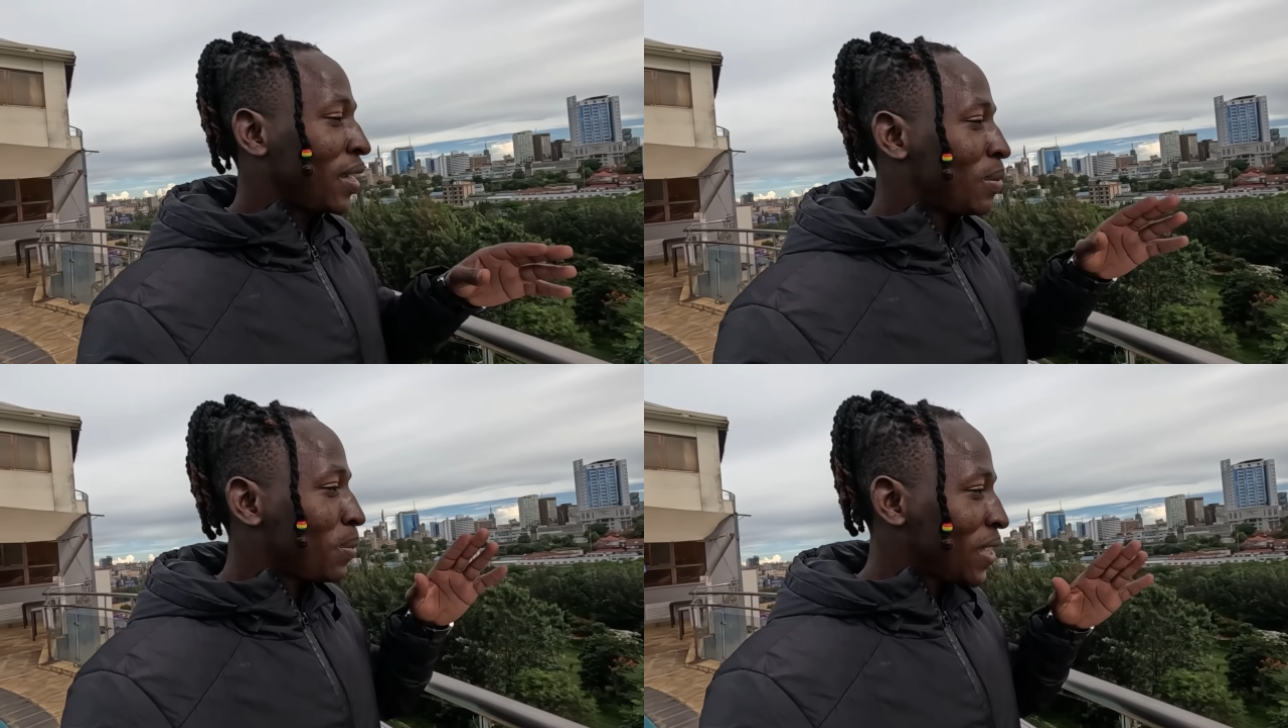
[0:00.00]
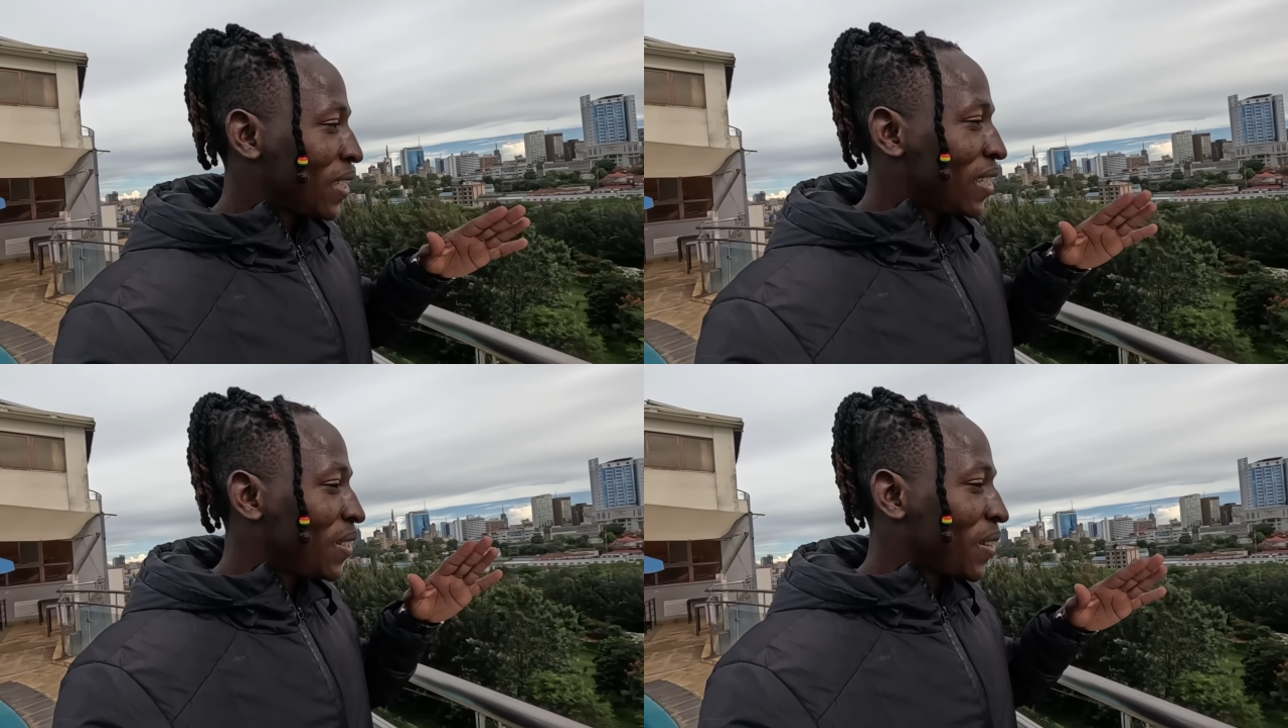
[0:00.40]

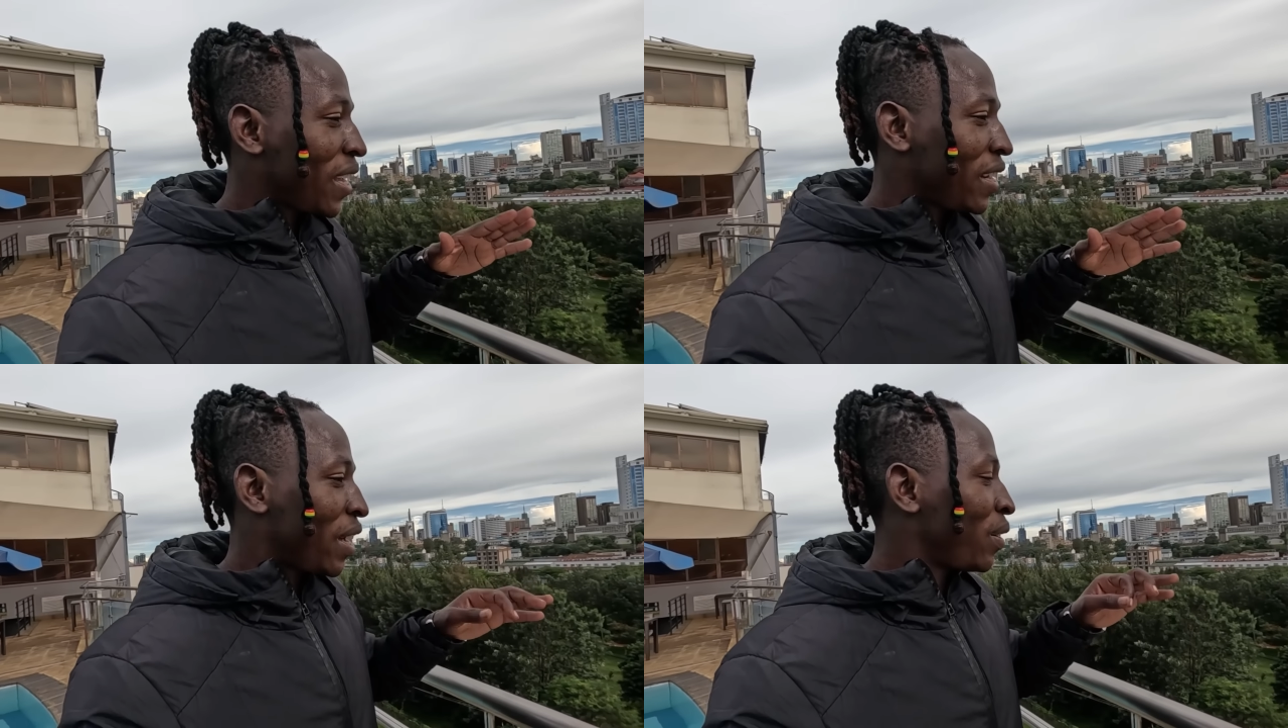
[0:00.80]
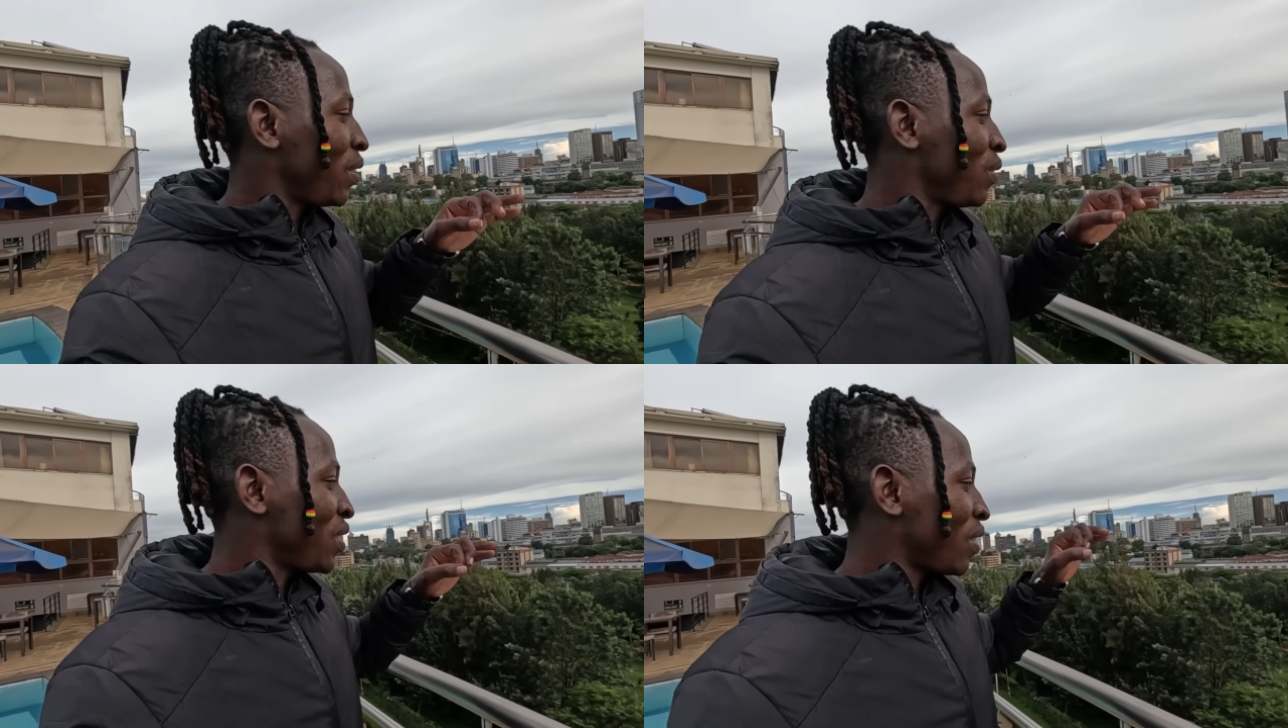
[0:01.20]
especially right now in
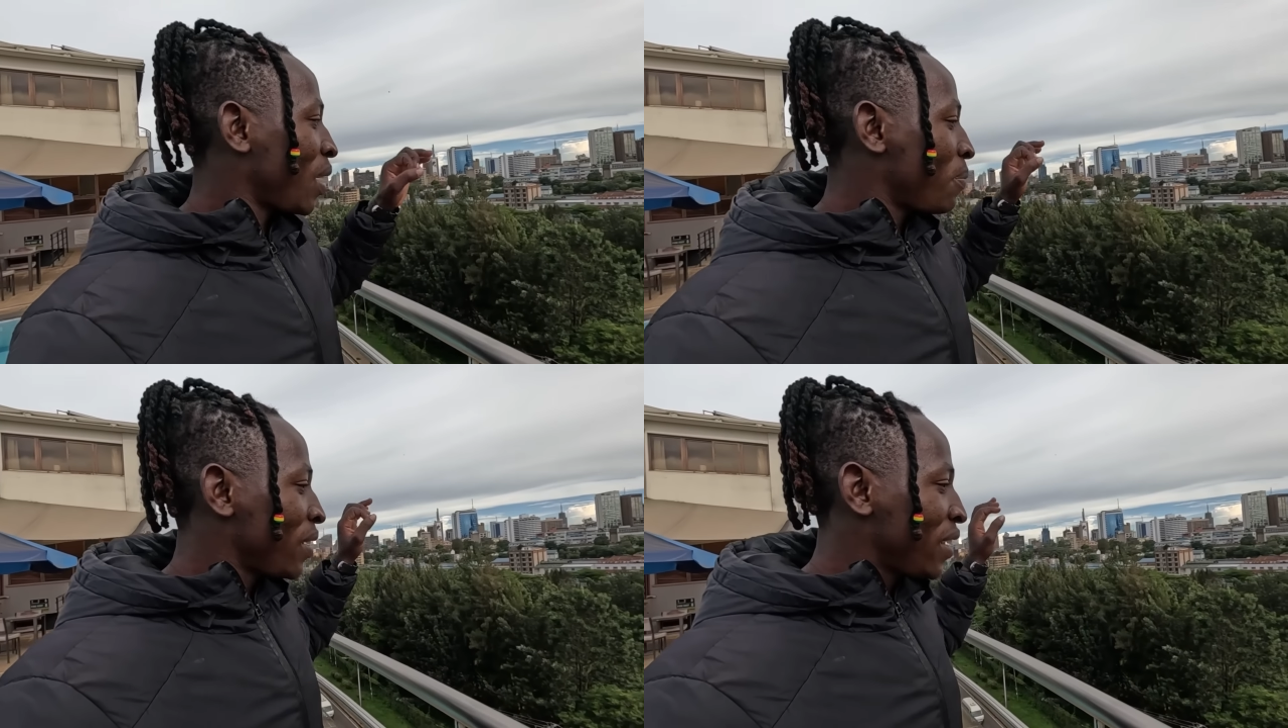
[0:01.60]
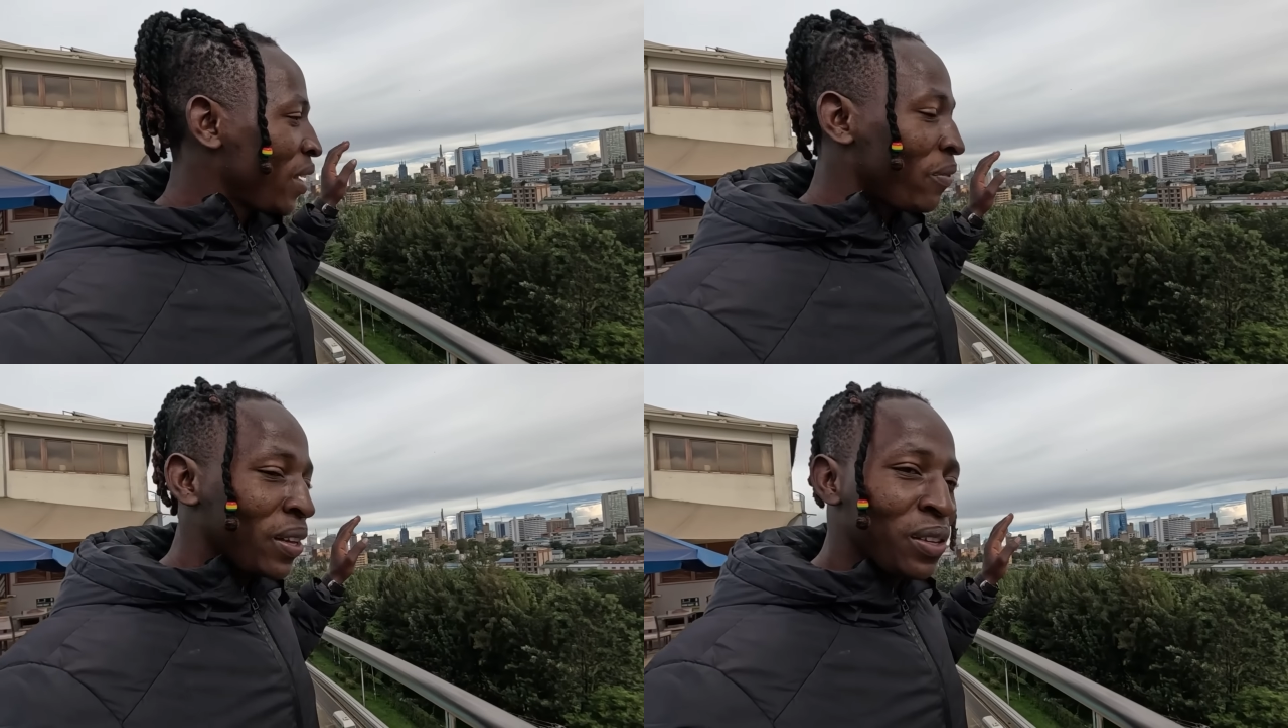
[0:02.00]
which I want to be
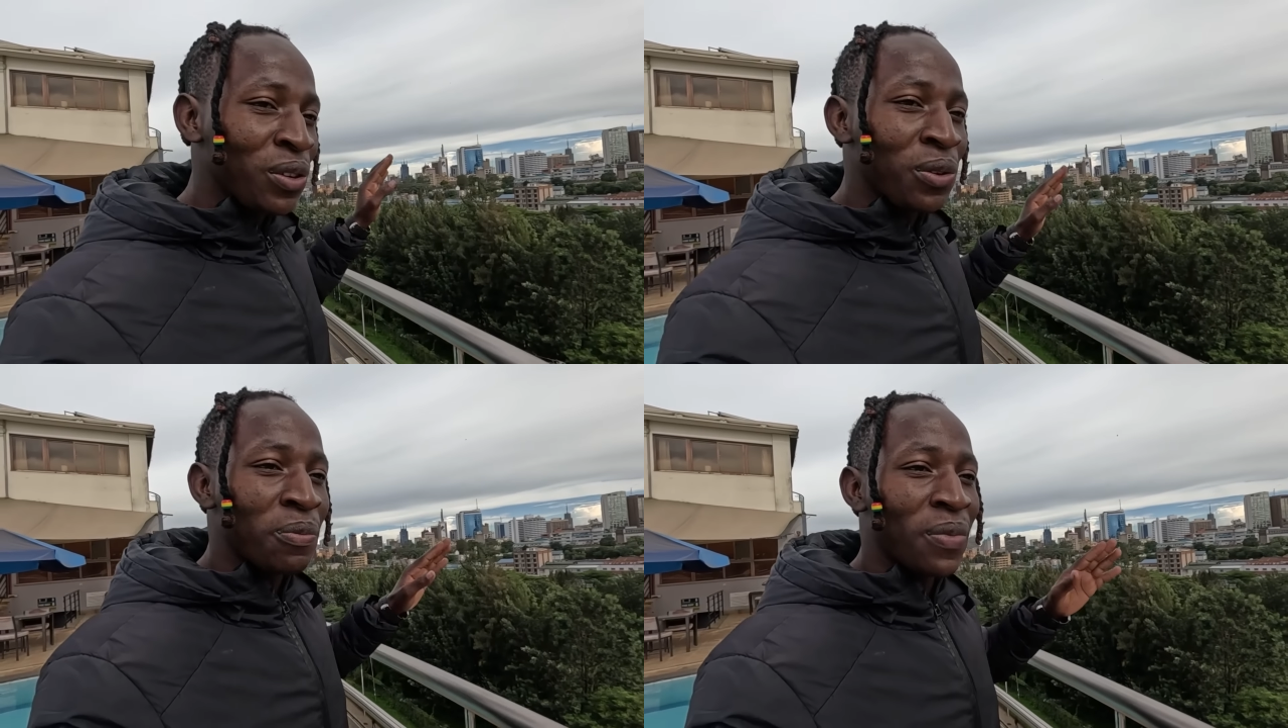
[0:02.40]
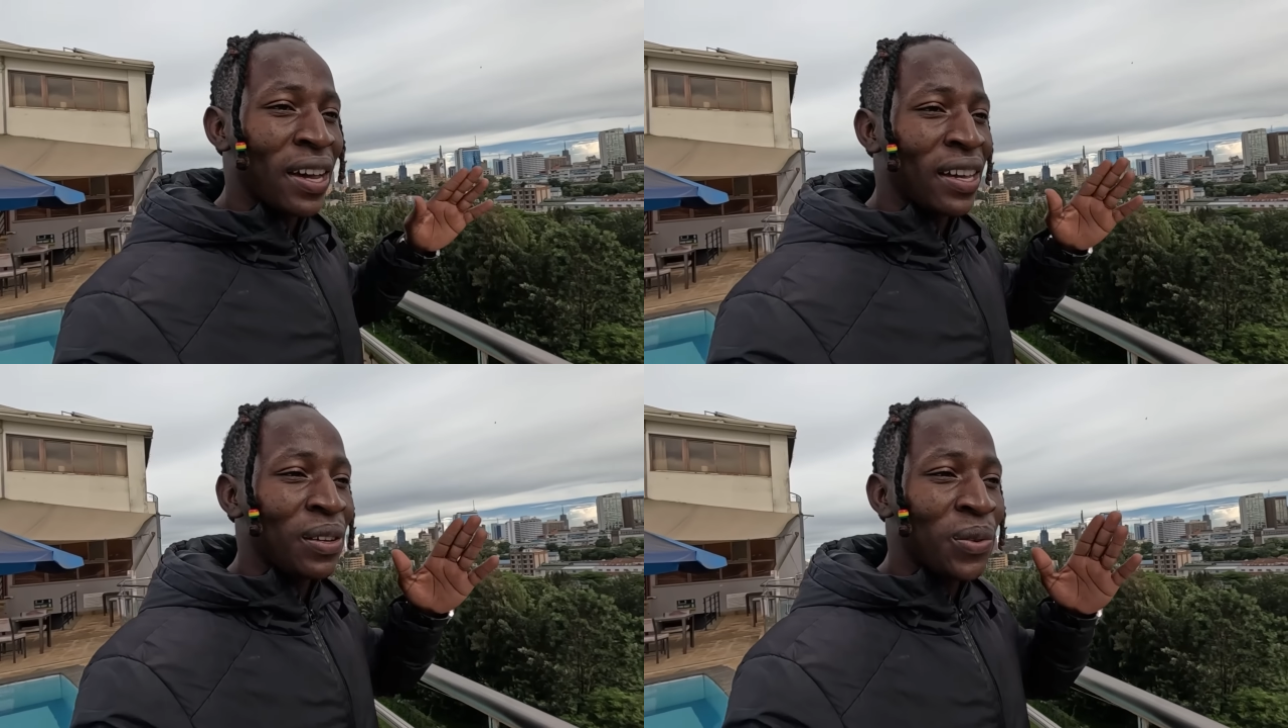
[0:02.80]
giving you
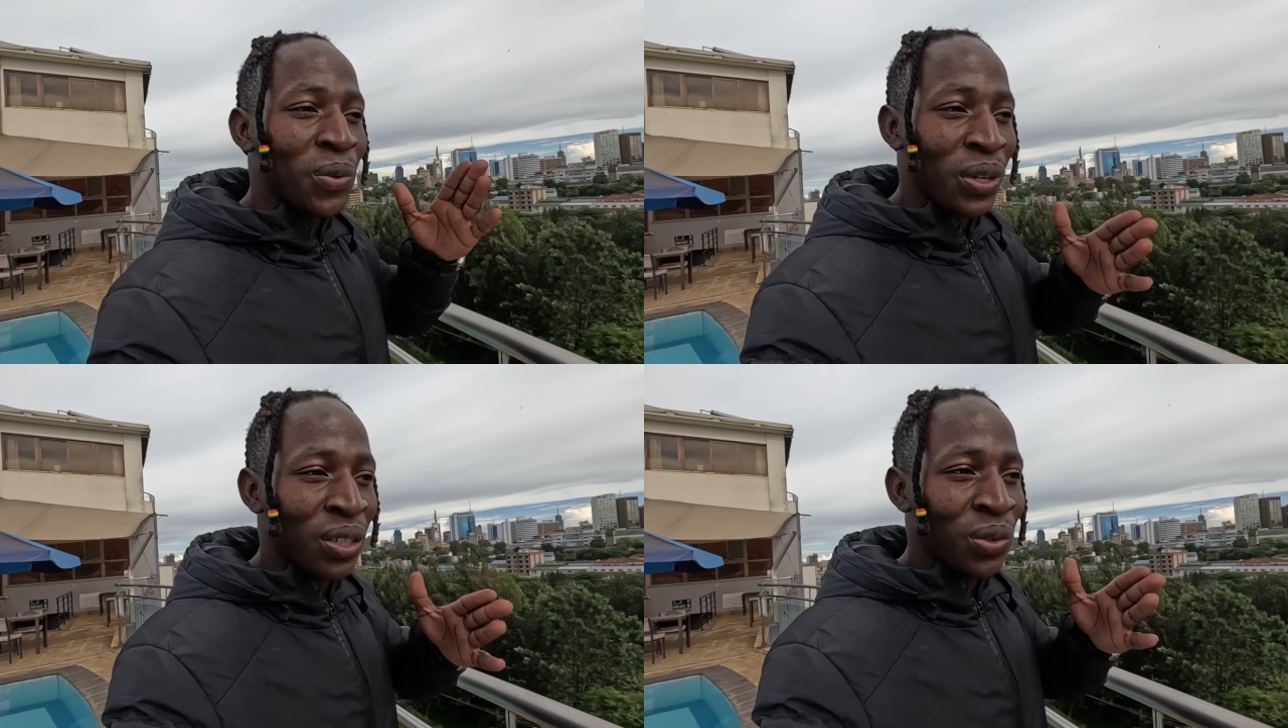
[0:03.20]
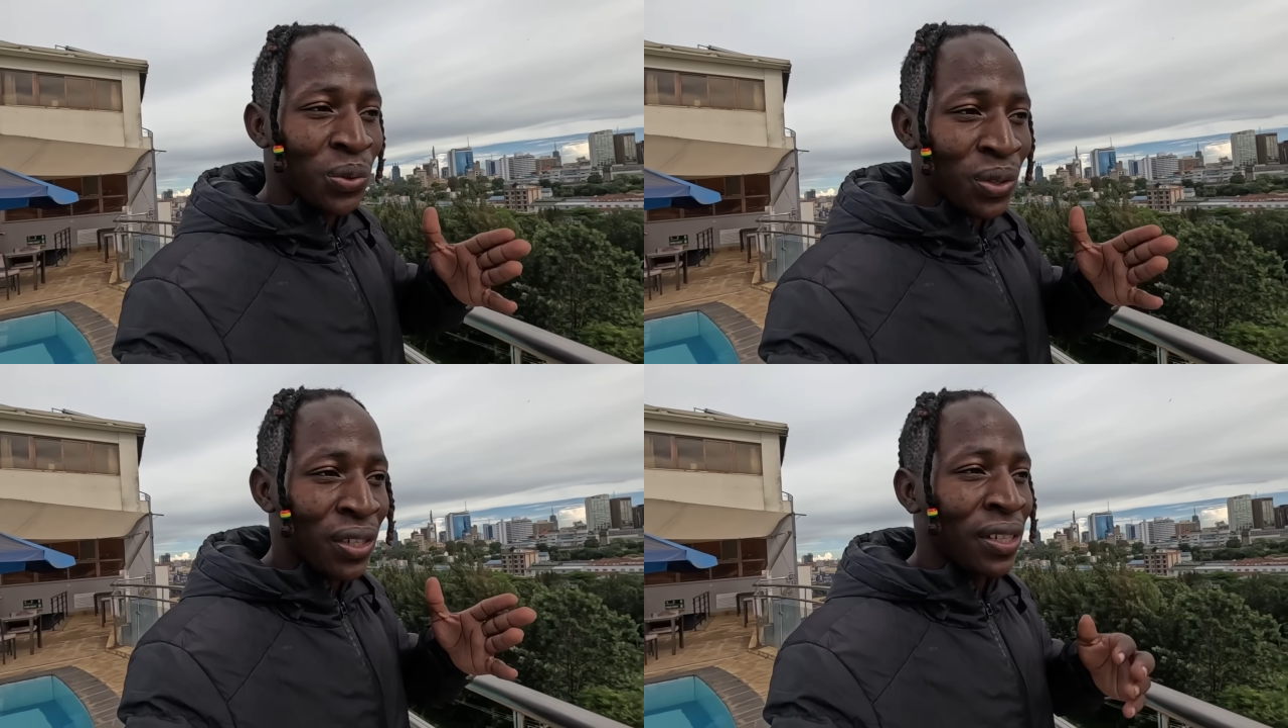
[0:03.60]
my quick
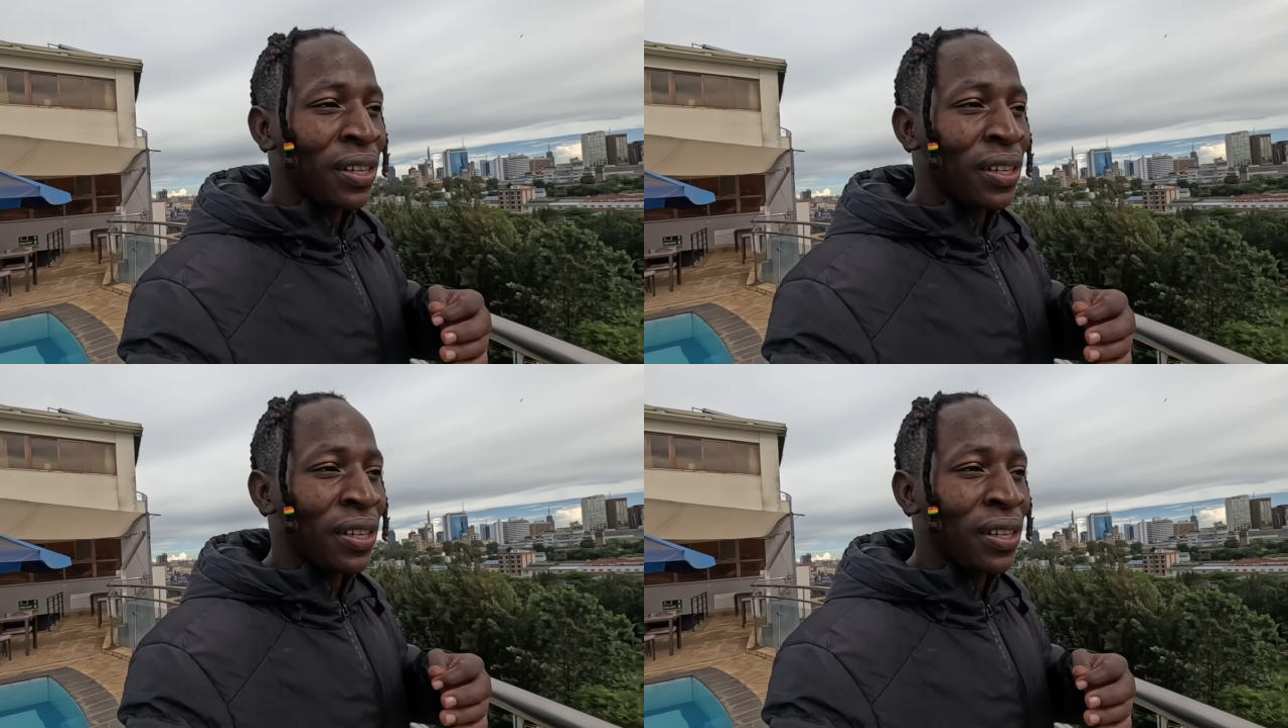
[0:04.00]
tour